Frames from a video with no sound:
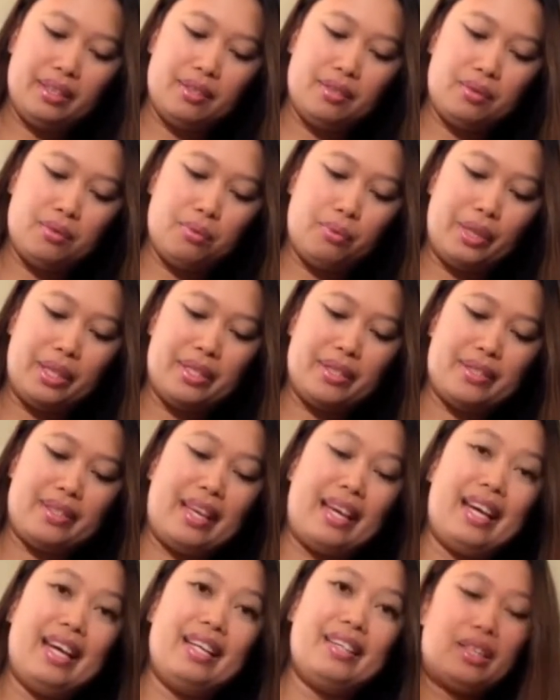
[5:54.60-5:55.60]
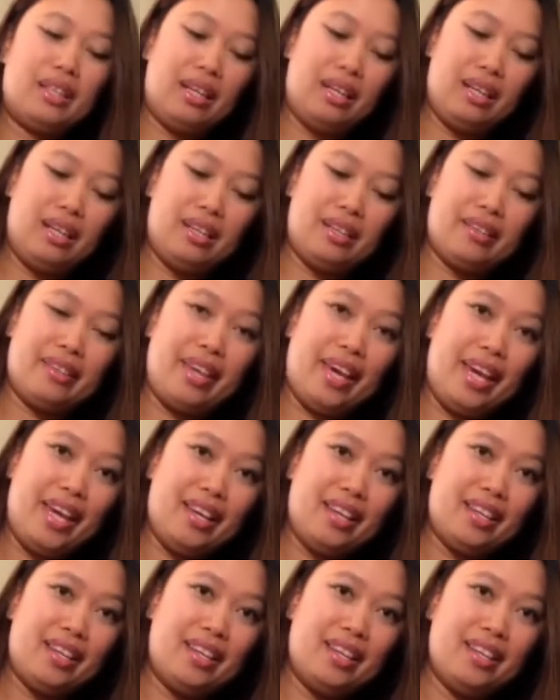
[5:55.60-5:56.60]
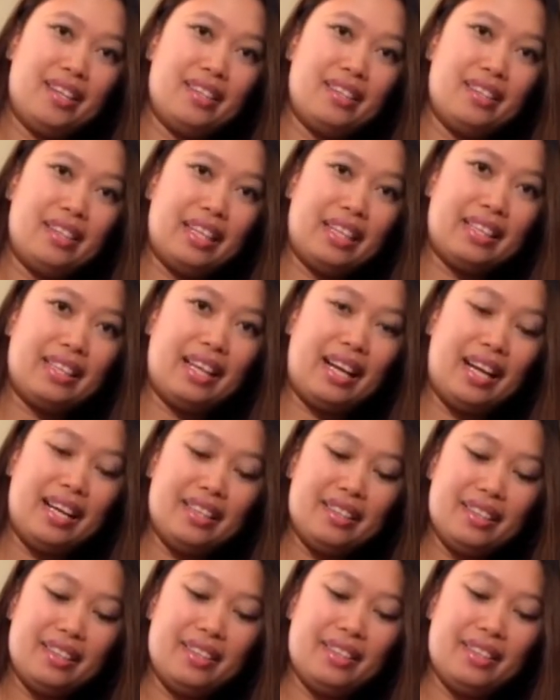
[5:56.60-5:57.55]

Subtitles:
sweet set, cake like that.